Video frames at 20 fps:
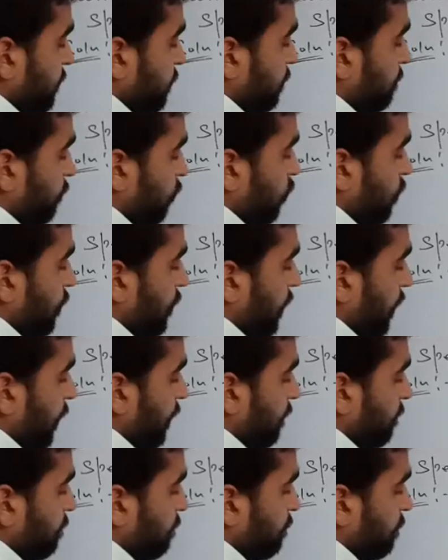upon
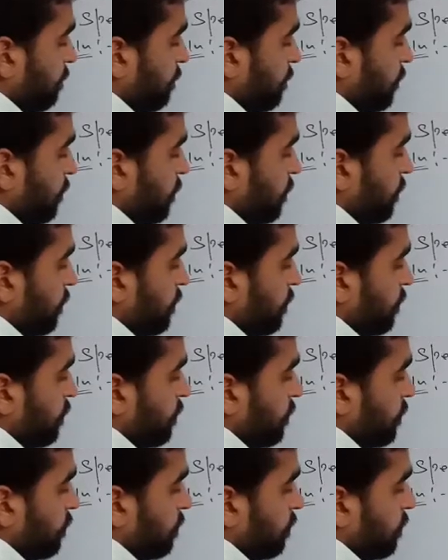time,
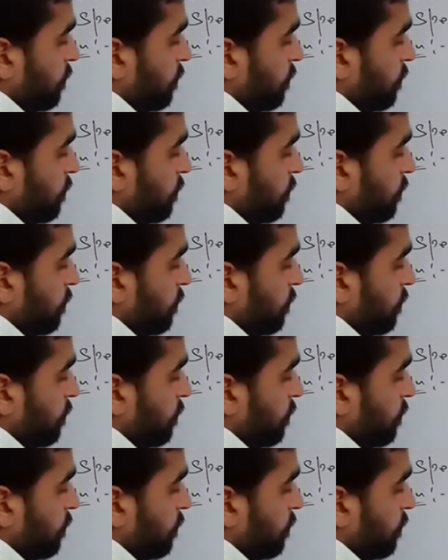if